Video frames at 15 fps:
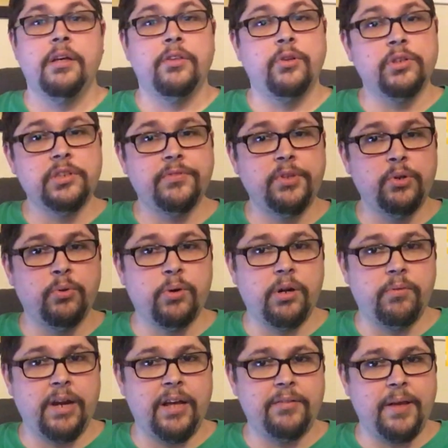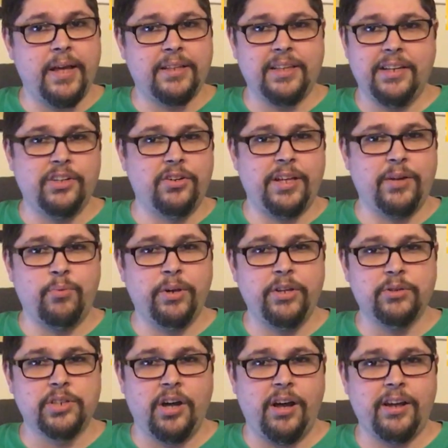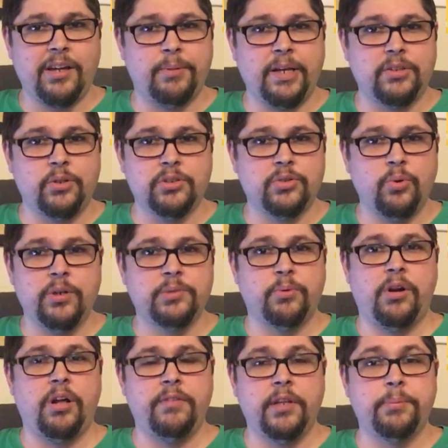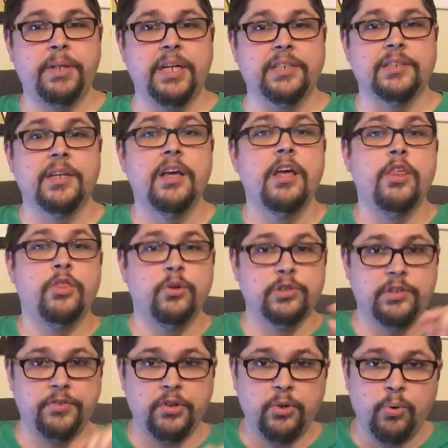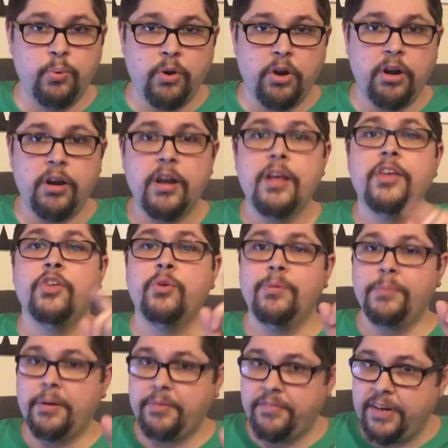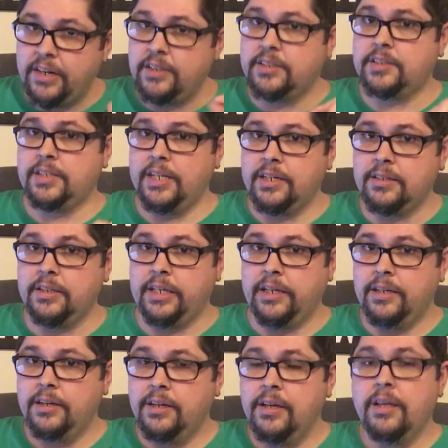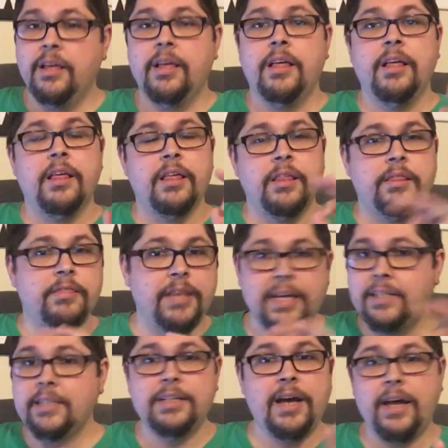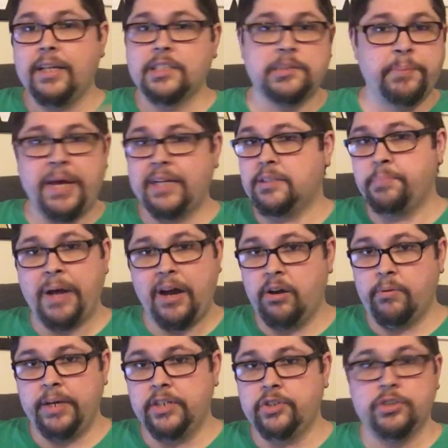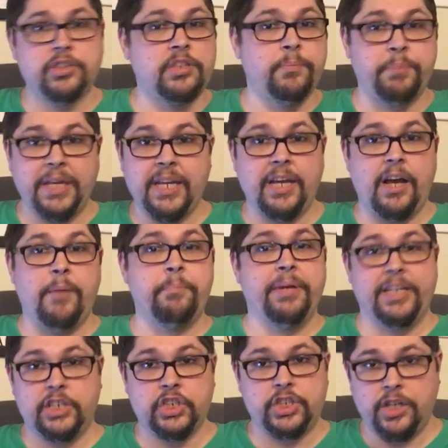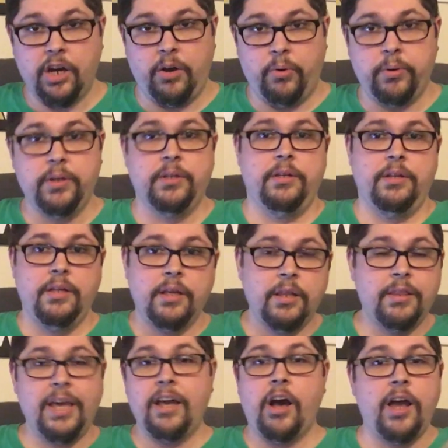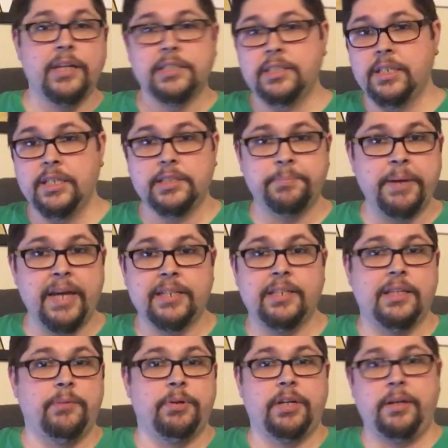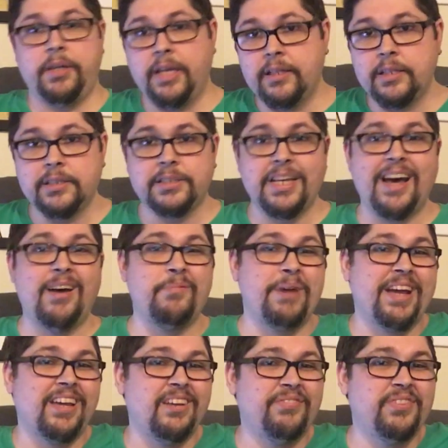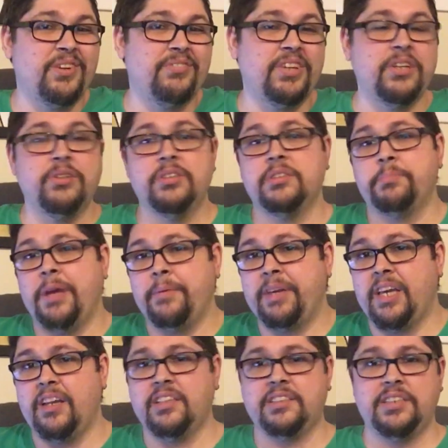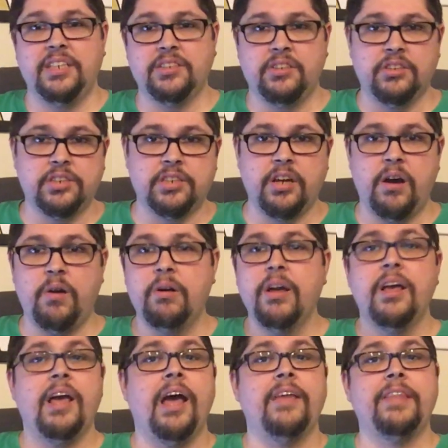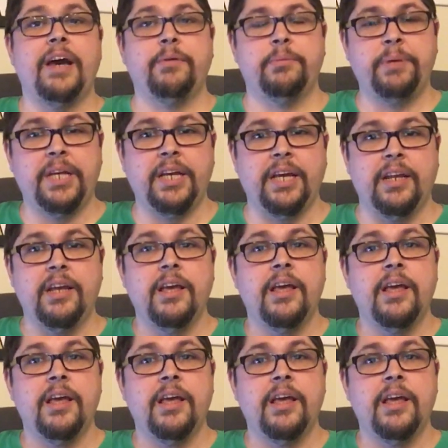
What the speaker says: Those of you who weren't around back then, you're like, what are you talking about? Those toys were all over the place. Those of you who were, you remember very distinctly. They did not expect Power Rangers to be a big show. They honestly expected they were going to get this out, might get a few views, maybe get a season or so, and that would be it.